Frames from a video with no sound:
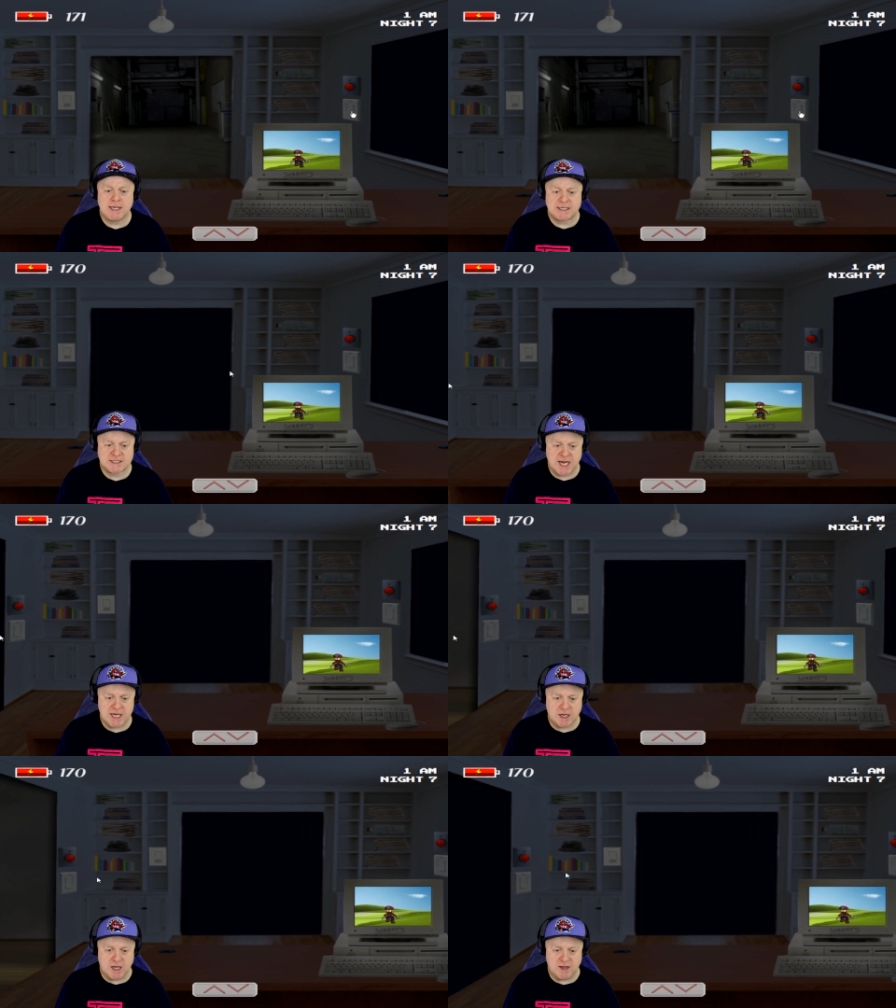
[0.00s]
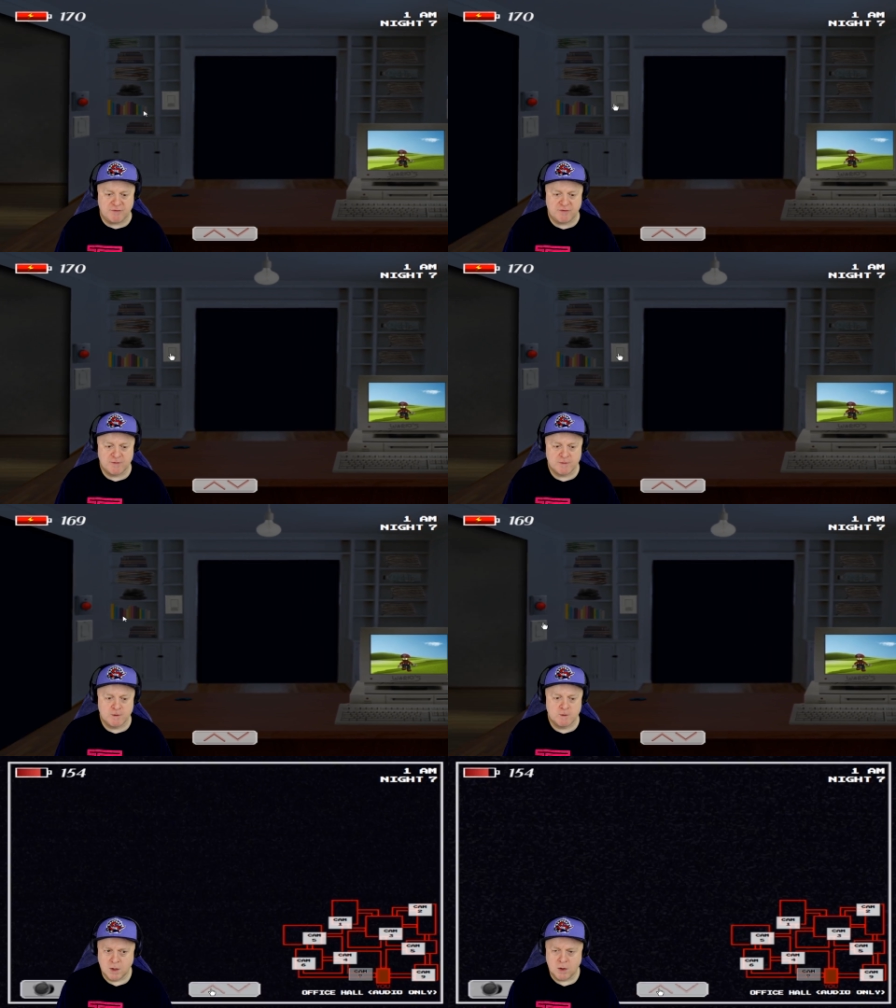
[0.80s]
Yes, take off.
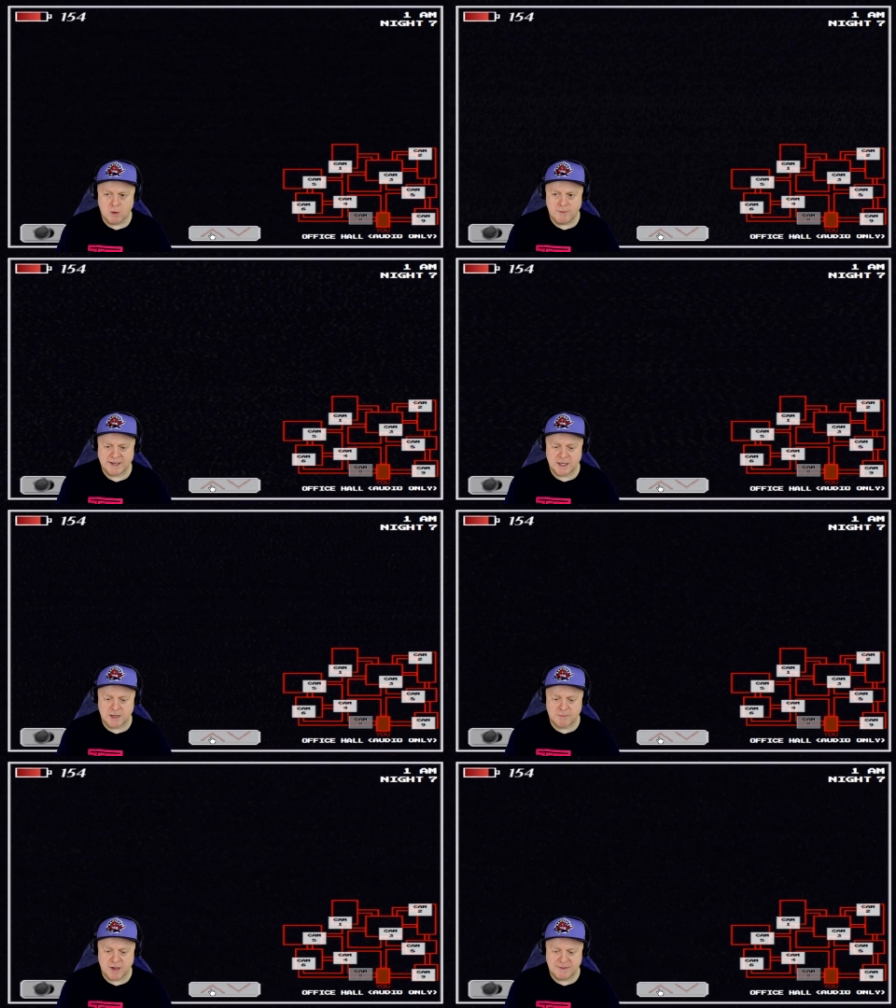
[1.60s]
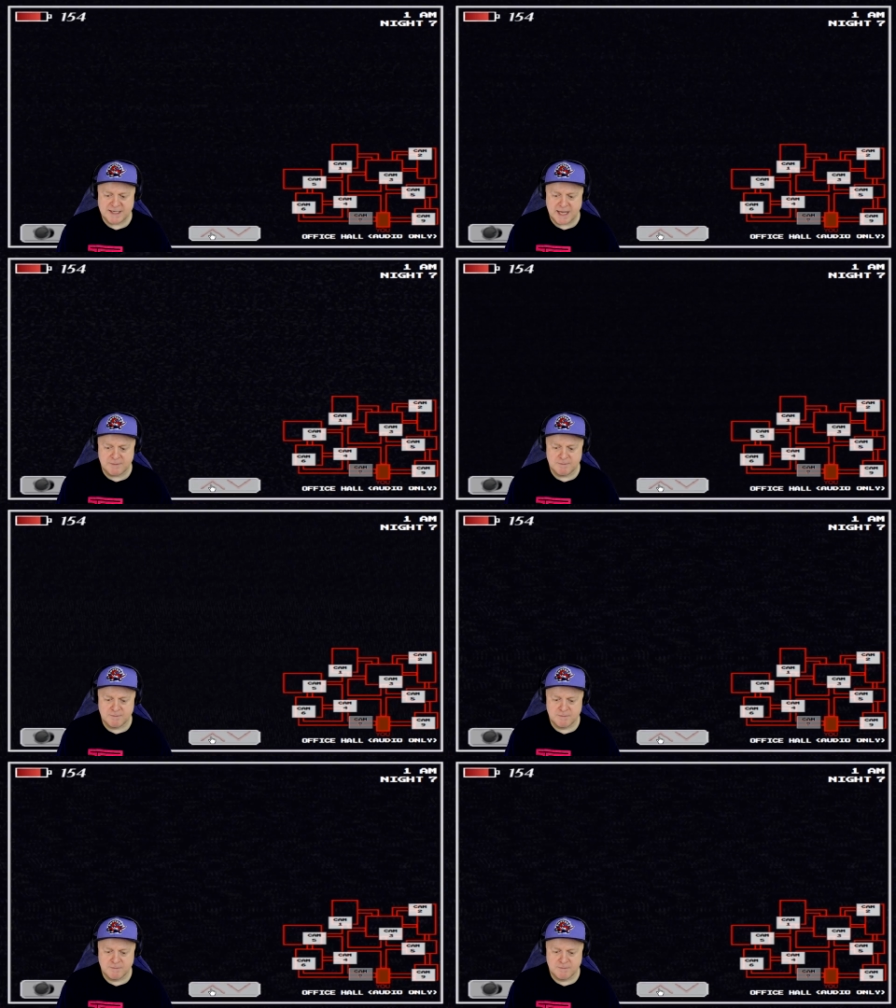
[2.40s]
Oh my God, I'm probably dead.